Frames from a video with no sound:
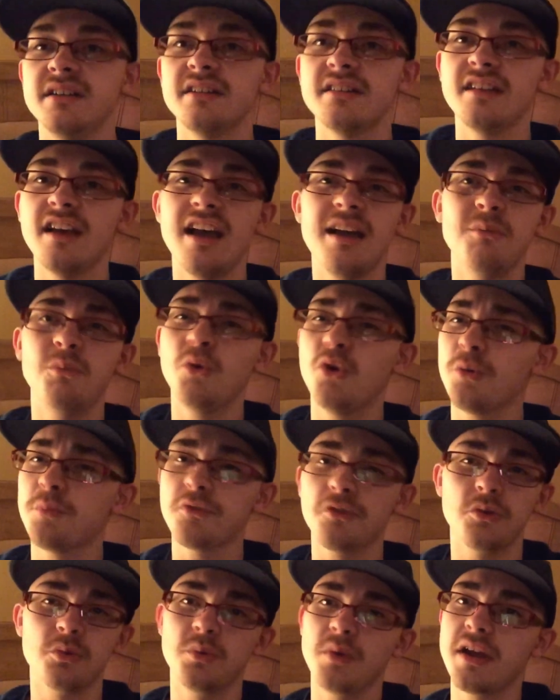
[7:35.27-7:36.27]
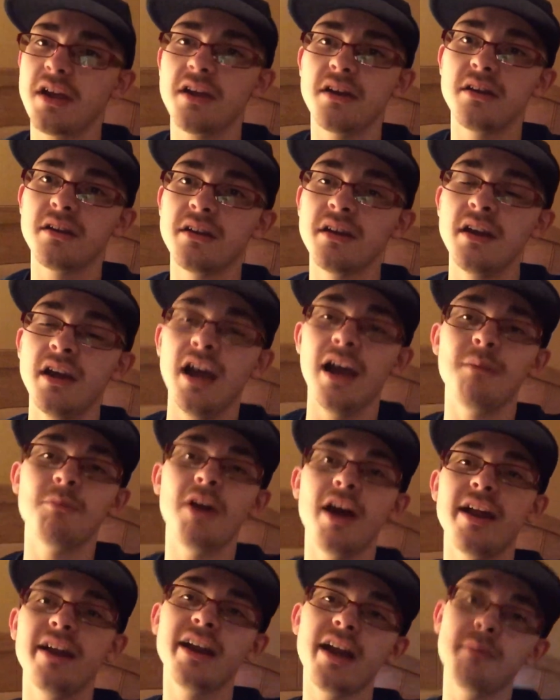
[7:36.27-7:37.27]
Time warps are weird. I'm
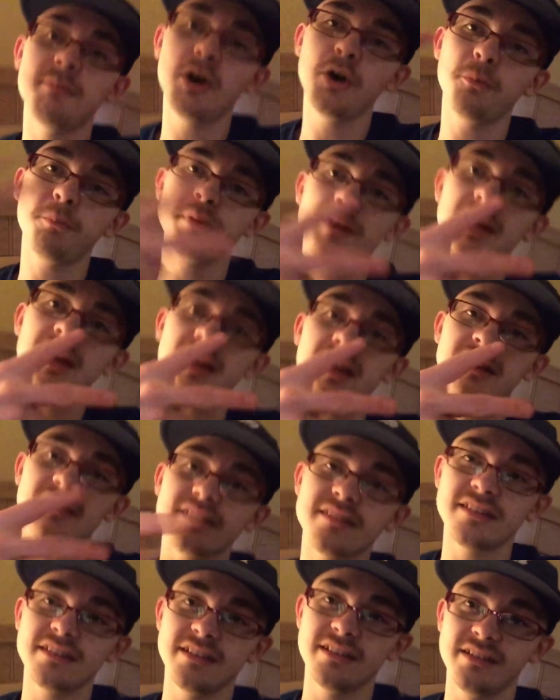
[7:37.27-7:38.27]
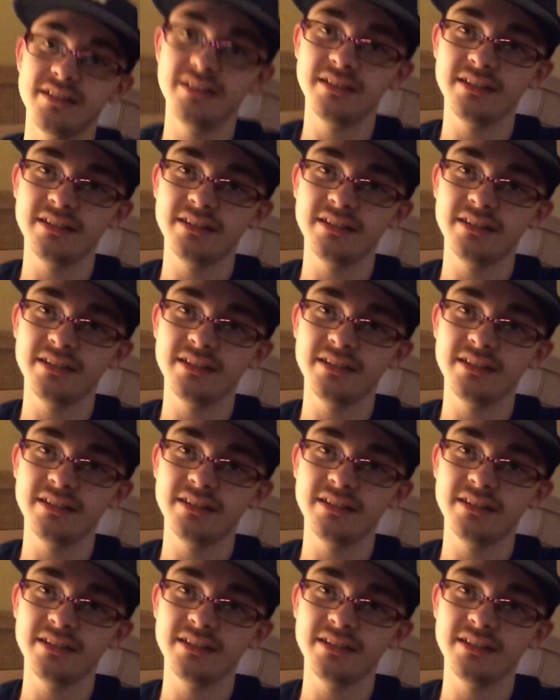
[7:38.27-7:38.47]
Ron, and I'm out. Peace.